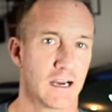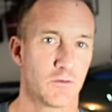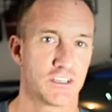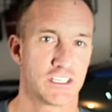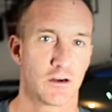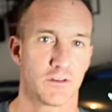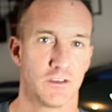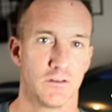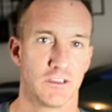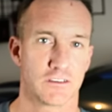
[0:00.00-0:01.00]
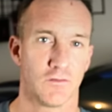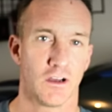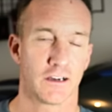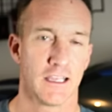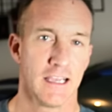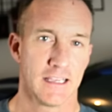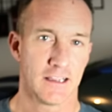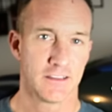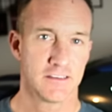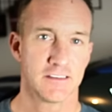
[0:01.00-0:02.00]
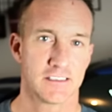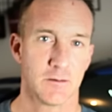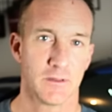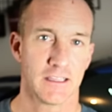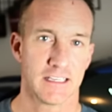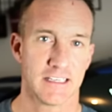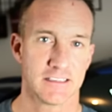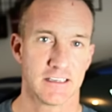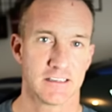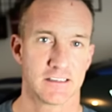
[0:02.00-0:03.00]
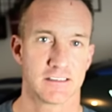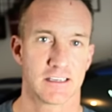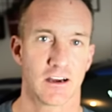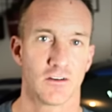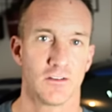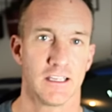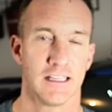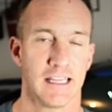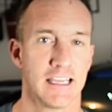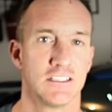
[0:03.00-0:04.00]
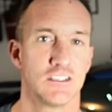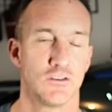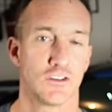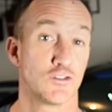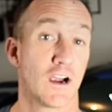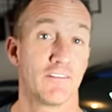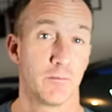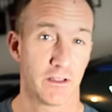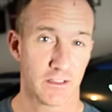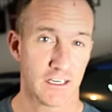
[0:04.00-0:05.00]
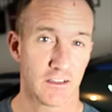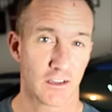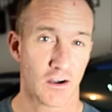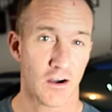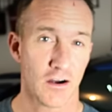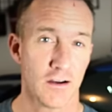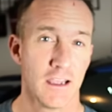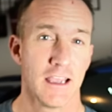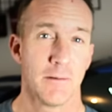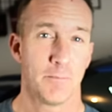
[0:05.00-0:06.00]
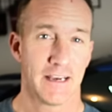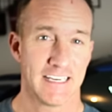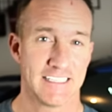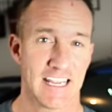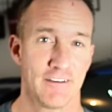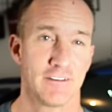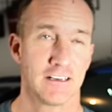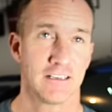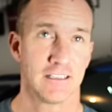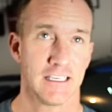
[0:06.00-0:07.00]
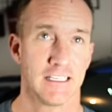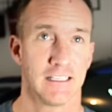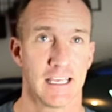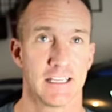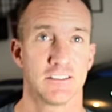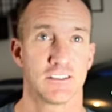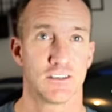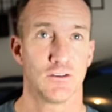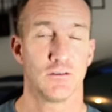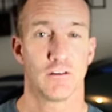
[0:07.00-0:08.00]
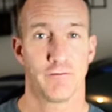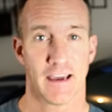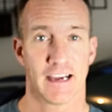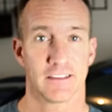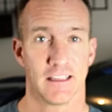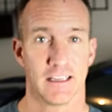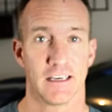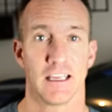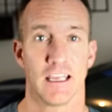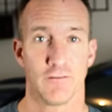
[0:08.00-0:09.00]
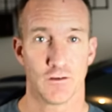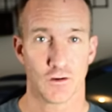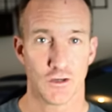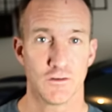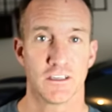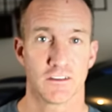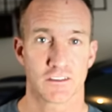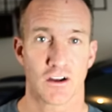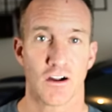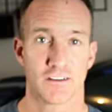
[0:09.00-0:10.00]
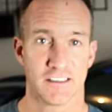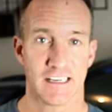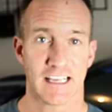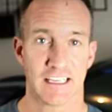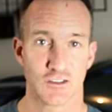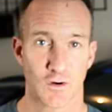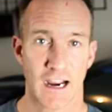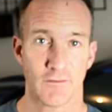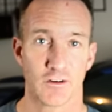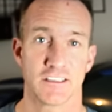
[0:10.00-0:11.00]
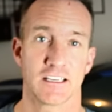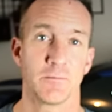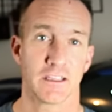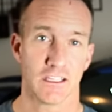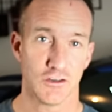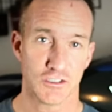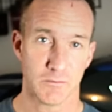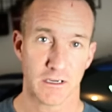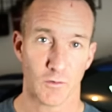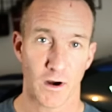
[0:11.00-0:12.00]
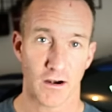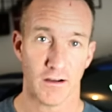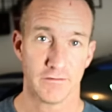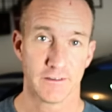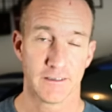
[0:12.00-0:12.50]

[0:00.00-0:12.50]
that I want to share with you in this vlog. Now this is something that doesn't necessarily lend to the drivability of the car, but it definitely lends to the fact that if you're using this car as a daily driver, it's something that you should be aware of.